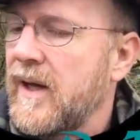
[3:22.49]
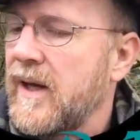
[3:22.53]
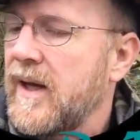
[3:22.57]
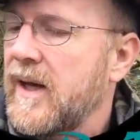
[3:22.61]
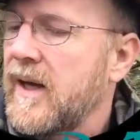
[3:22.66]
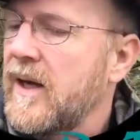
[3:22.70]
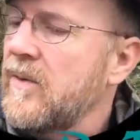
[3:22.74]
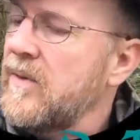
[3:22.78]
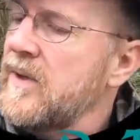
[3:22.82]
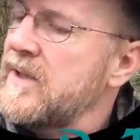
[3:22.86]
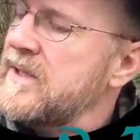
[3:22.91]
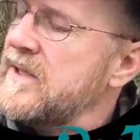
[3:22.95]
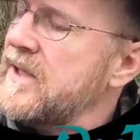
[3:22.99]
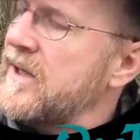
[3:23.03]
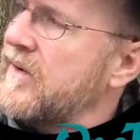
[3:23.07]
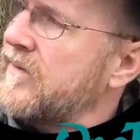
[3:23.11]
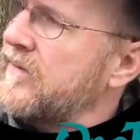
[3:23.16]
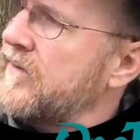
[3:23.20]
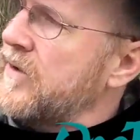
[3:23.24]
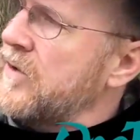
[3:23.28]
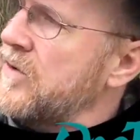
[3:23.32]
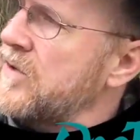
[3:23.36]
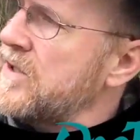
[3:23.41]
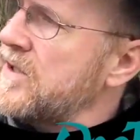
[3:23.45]
Here we see a
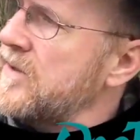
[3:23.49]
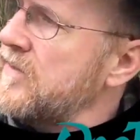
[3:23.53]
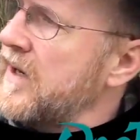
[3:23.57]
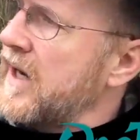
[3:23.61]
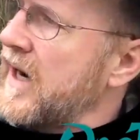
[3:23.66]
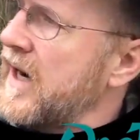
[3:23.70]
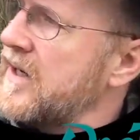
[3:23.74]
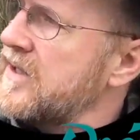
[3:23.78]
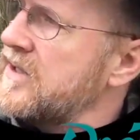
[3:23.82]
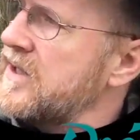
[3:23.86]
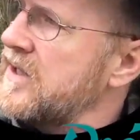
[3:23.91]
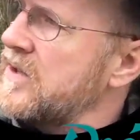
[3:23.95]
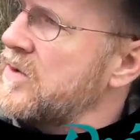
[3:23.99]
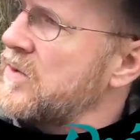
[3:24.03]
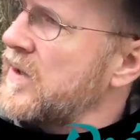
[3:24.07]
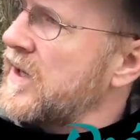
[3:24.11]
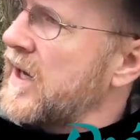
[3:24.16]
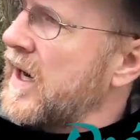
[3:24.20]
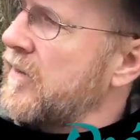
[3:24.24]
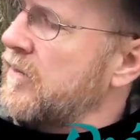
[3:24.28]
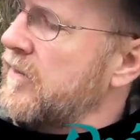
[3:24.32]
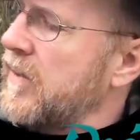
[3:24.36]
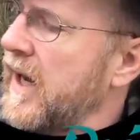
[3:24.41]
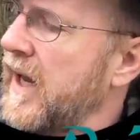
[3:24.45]
few similarities with
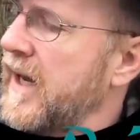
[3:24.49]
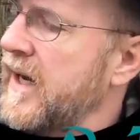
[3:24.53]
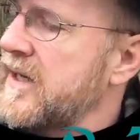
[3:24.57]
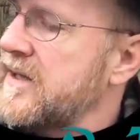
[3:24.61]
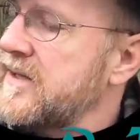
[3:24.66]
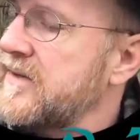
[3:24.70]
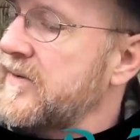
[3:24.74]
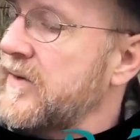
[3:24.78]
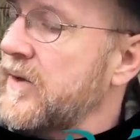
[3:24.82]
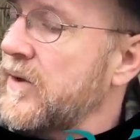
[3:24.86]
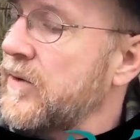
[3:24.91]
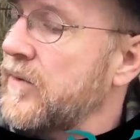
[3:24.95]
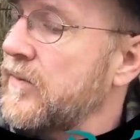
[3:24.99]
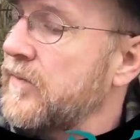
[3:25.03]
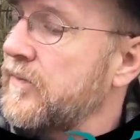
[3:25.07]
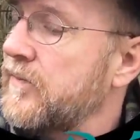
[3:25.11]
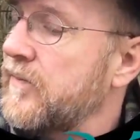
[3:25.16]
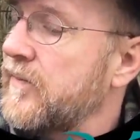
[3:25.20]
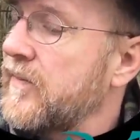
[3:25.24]
our playlist view.